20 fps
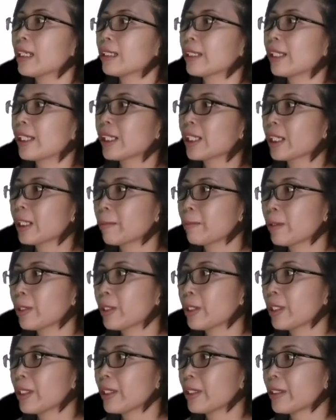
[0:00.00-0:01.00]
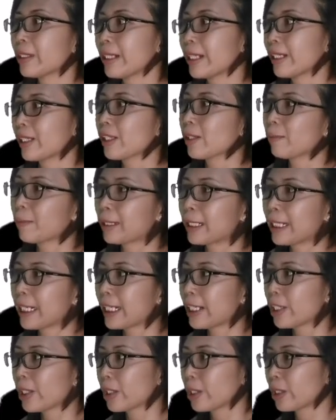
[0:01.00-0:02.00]
description, or
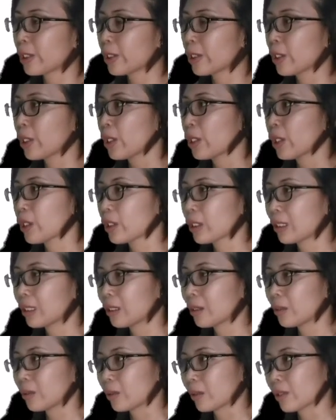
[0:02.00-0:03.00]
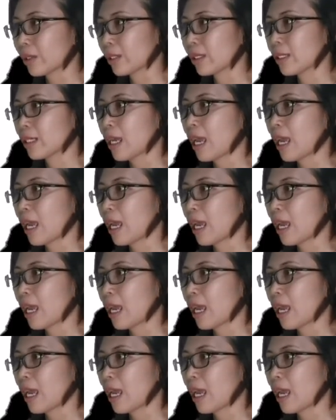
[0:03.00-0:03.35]
explanation clues.